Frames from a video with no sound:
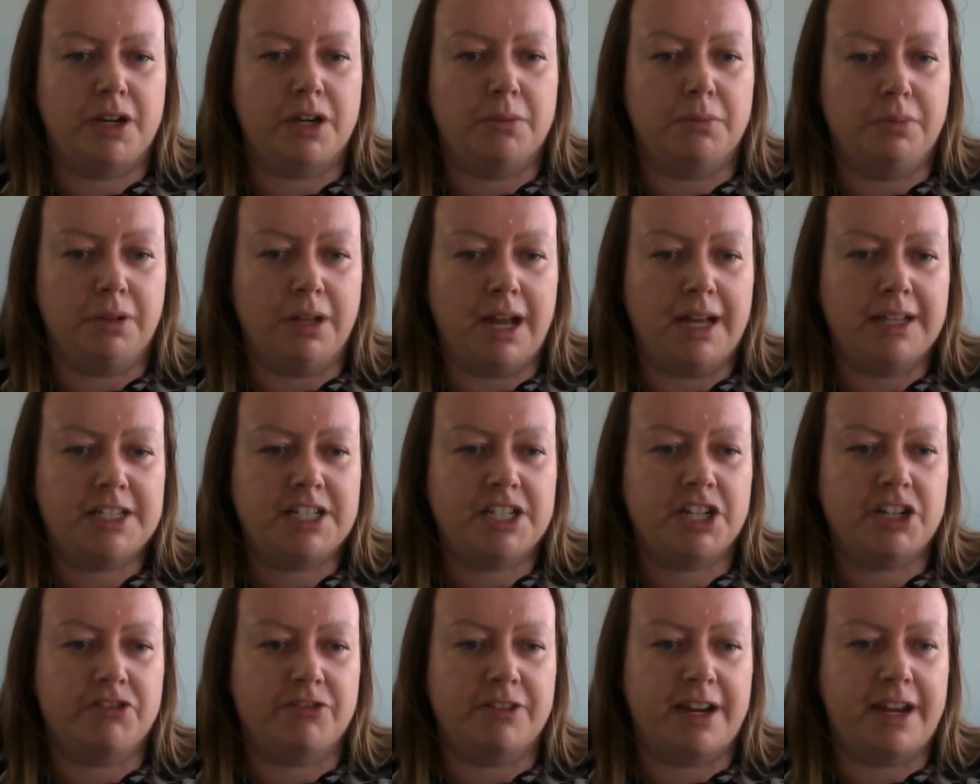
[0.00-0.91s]
compliance
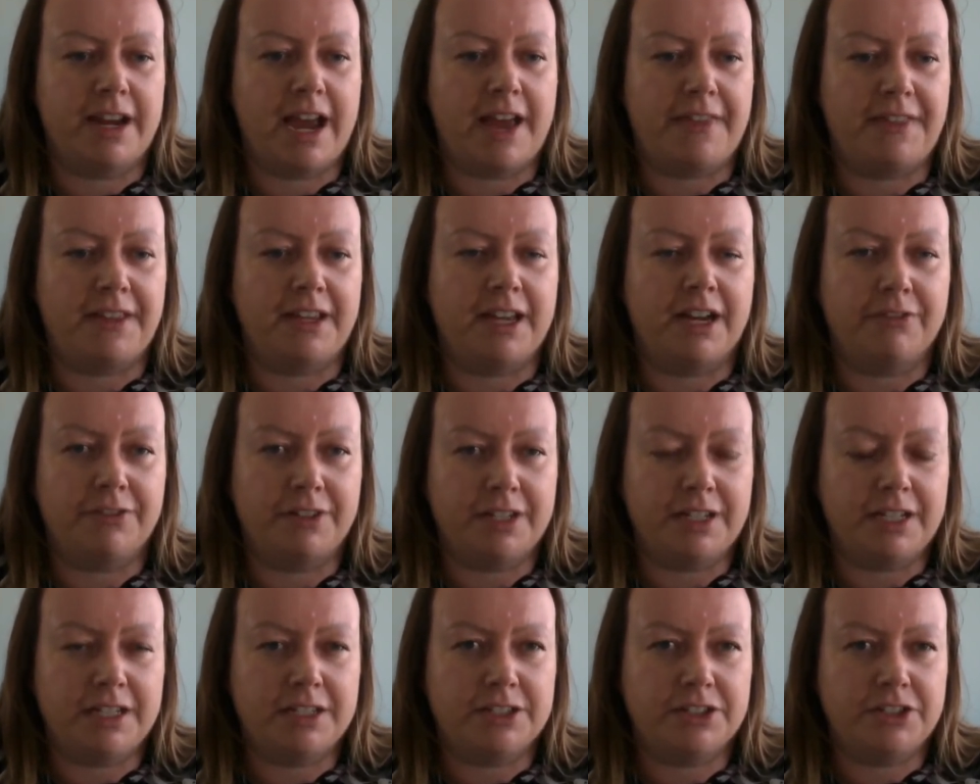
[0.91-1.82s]
degree at the
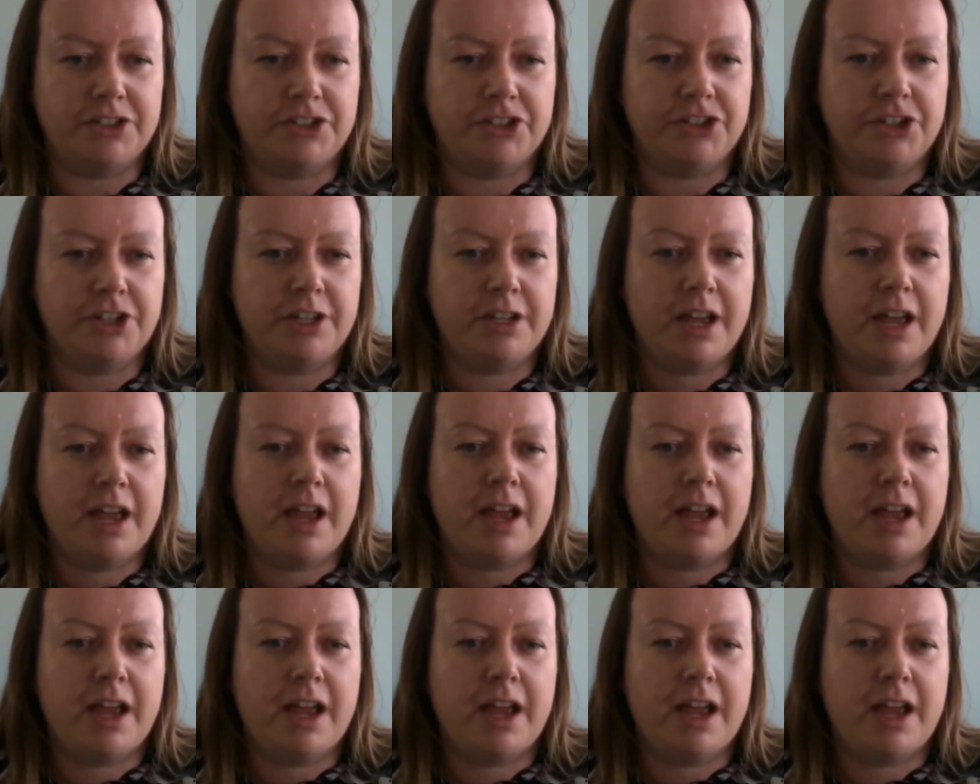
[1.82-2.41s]
Governance Institute,